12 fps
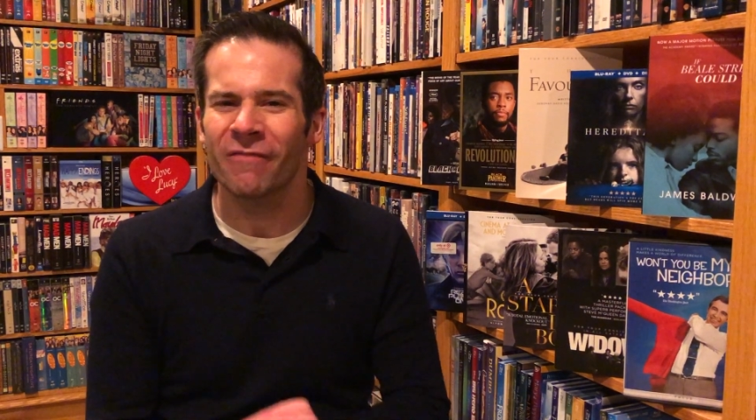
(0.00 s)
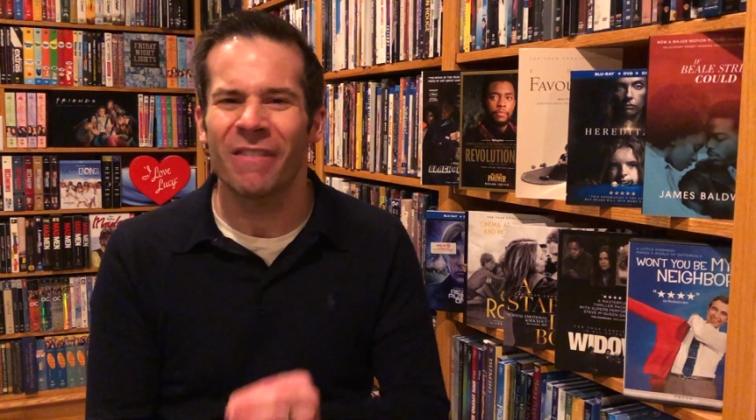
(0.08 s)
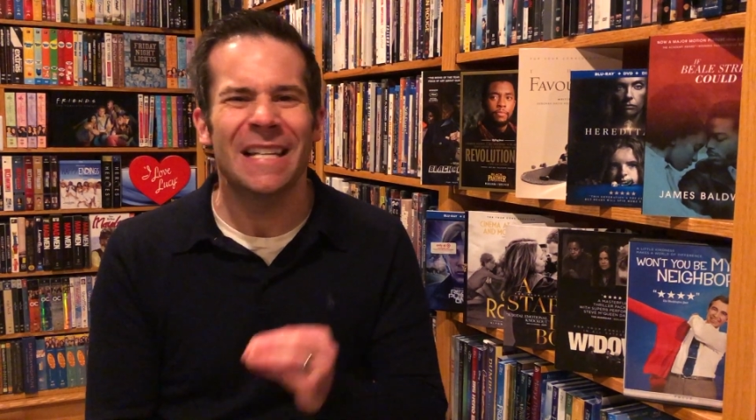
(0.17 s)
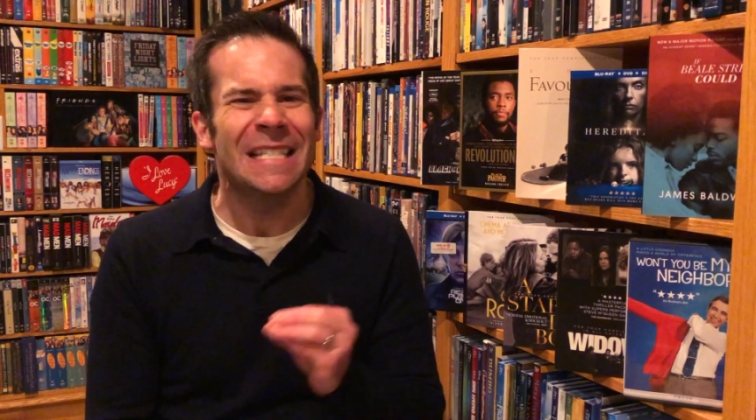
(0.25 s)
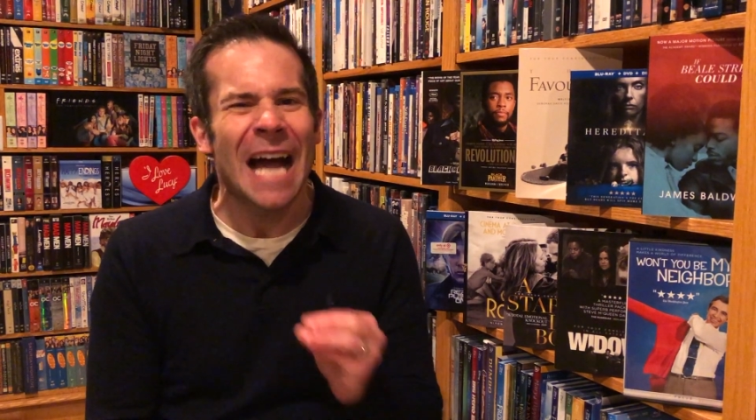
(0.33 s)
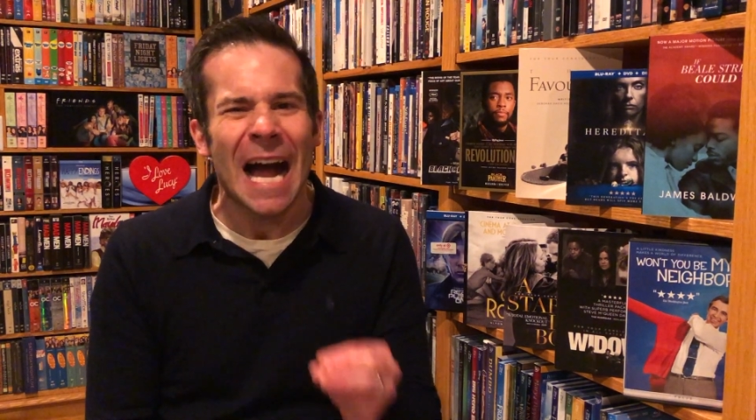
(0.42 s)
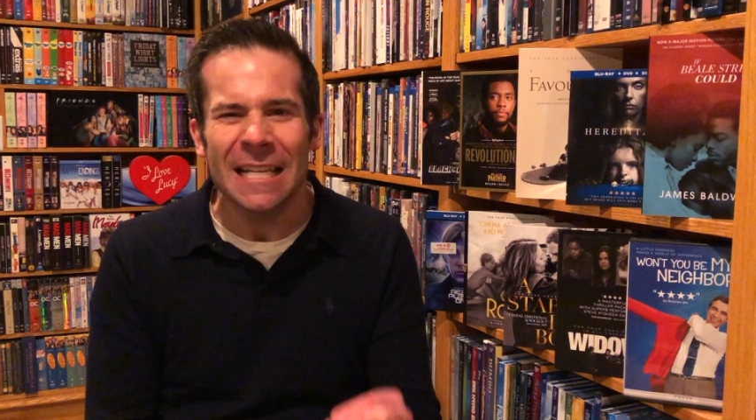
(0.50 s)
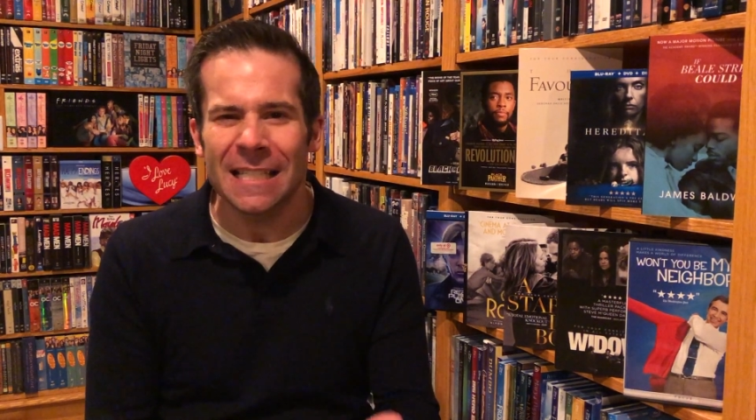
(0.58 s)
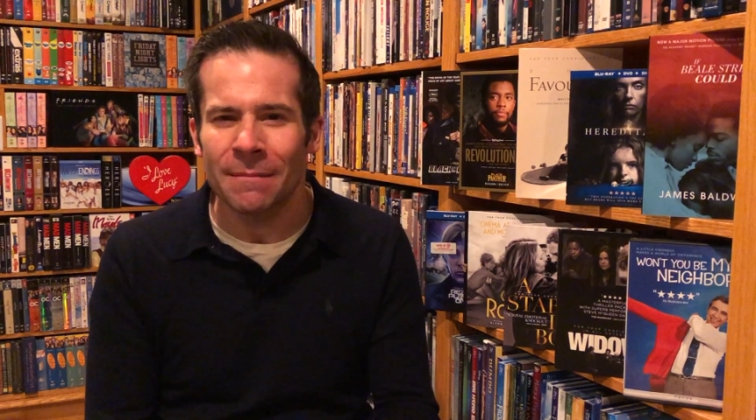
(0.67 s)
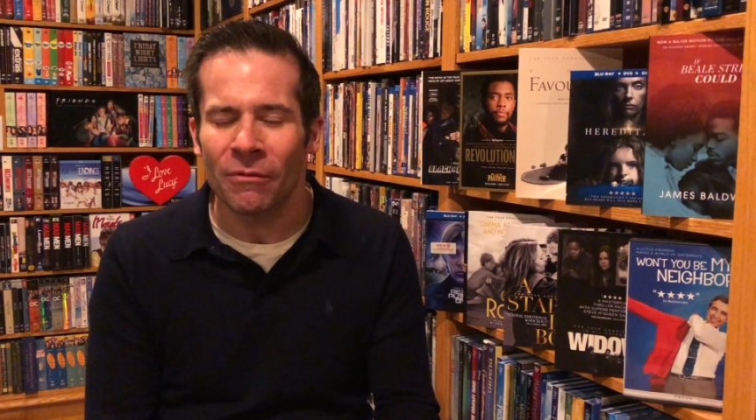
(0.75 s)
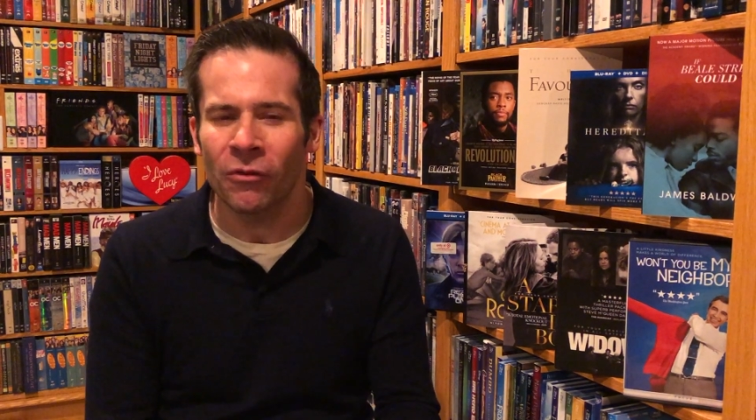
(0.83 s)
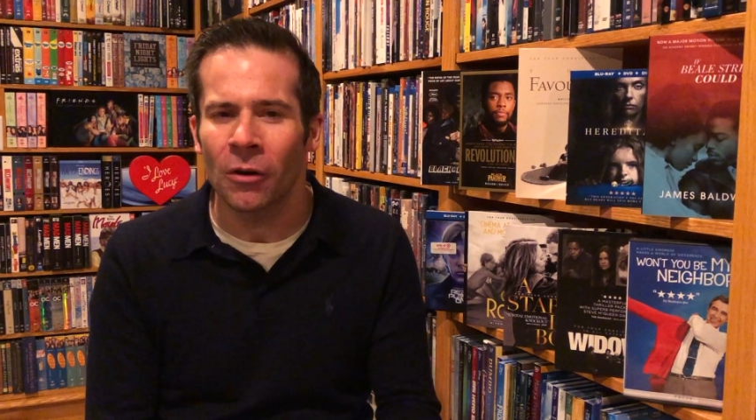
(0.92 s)

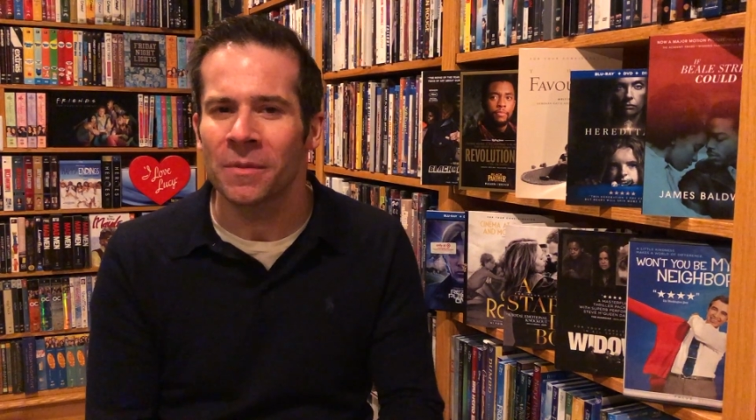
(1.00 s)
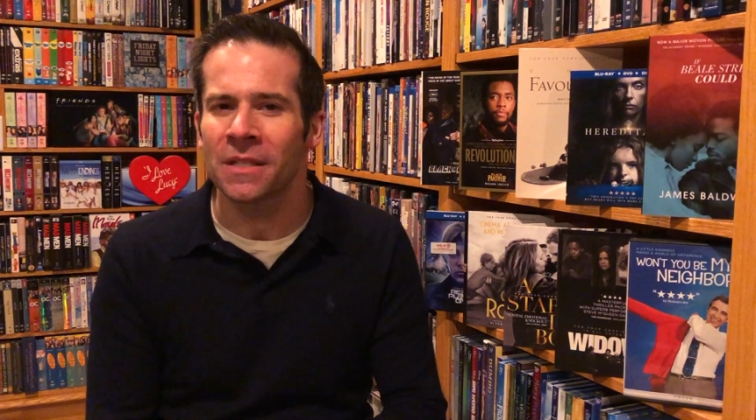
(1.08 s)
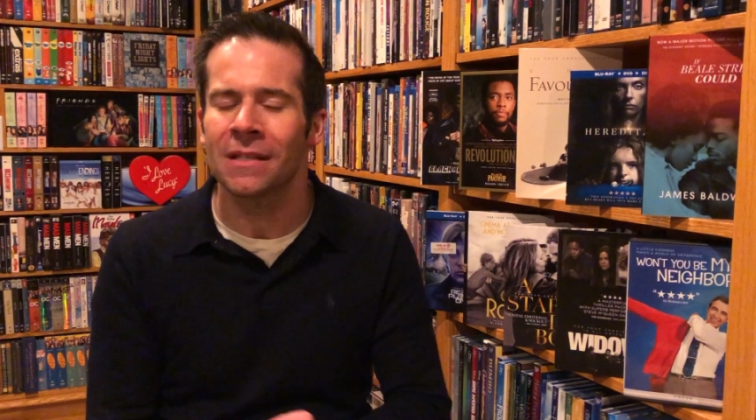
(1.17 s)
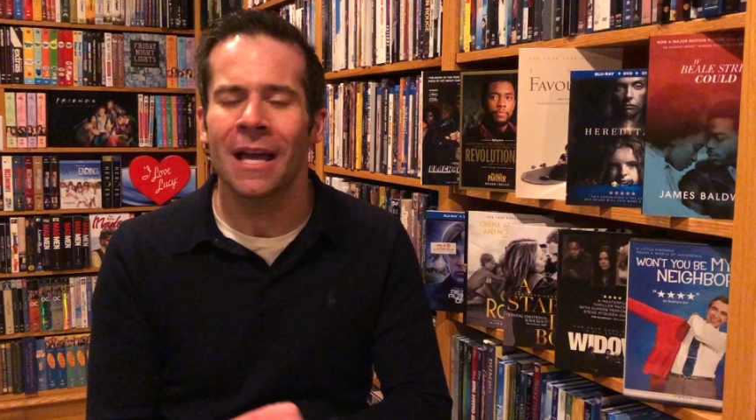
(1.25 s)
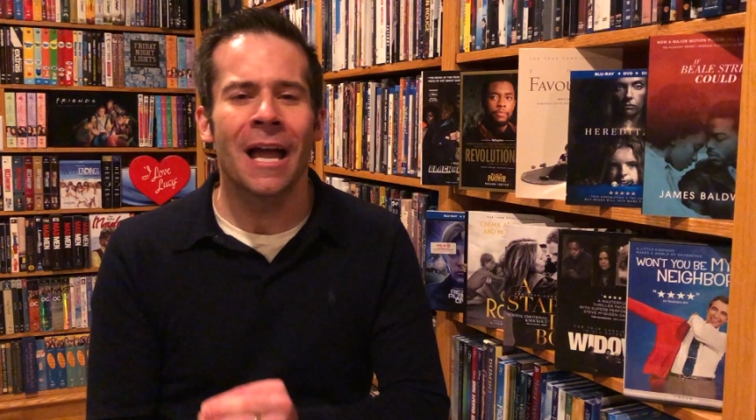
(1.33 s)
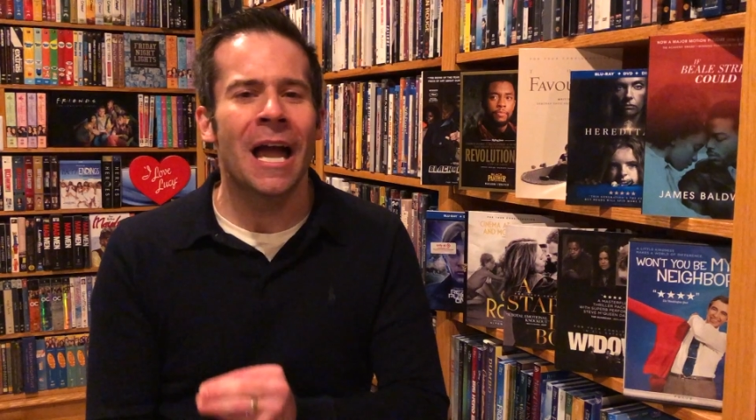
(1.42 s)
fantastic performances.